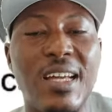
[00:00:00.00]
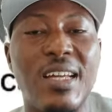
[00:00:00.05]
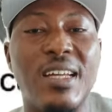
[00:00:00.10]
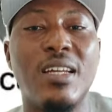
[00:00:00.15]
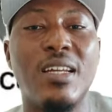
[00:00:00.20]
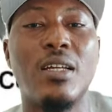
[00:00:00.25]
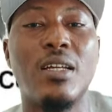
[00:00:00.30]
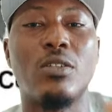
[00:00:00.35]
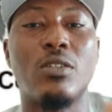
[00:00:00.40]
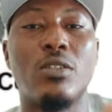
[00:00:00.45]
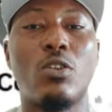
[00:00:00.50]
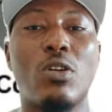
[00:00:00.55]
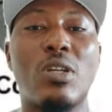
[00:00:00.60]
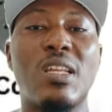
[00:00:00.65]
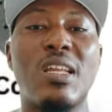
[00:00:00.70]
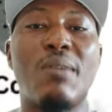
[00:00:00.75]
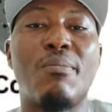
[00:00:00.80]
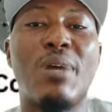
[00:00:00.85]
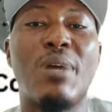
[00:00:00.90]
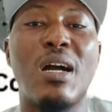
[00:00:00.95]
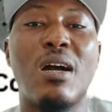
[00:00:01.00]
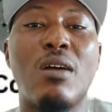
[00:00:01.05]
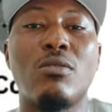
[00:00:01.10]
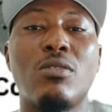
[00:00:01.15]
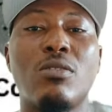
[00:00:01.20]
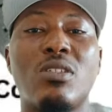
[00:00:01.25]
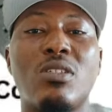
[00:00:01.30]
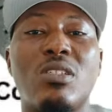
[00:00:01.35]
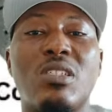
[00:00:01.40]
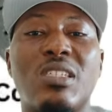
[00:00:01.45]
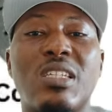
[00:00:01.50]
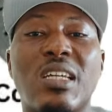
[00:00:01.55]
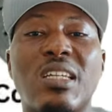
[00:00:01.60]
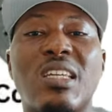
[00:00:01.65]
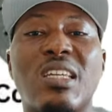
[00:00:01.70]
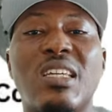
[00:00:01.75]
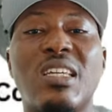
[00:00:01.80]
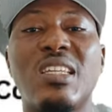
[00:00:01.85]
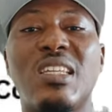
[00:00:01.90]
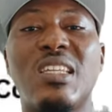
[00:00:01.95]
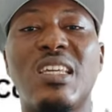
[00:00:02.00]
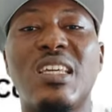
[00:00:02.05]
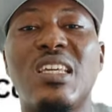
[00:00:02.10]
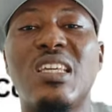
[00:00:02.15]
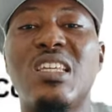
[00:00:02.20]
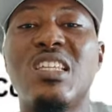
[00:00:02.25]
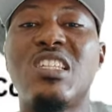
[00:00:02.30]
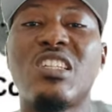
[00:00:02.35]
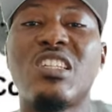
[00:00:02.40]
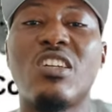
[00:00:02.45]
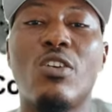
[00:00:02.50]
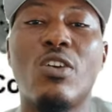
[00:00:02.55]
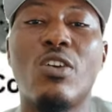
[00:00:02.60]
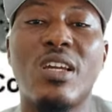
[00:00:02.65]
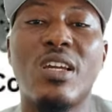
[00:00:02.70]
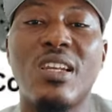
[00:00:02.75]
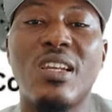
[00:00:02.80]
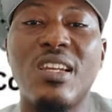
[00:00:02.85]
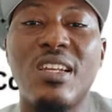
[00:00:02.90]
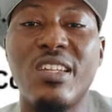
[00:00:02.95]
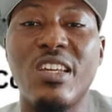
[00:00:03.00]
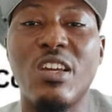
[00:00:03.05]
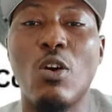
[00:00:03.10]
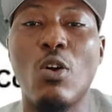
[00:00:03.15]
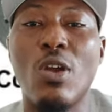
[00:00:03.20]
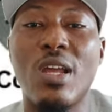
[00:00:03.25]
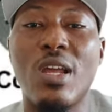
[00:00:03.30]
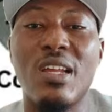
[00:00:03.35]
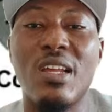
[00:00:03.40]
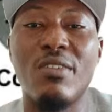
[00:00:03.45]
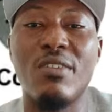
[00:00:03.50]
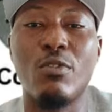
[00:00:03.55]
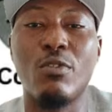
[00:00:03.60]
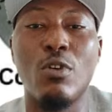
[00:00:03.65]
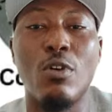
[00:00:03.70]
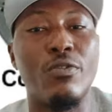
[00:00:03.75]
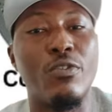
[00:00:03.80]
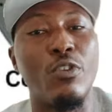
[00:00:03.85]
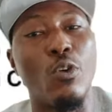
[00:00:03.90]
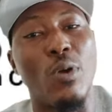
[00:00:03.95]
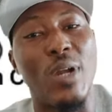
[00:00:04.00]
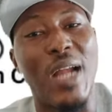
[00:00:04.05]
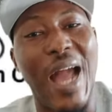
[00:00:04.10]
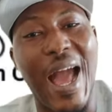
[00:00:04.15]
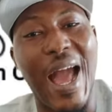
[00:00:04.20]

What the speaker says: talking about checking the engine oil, the oil level of your car.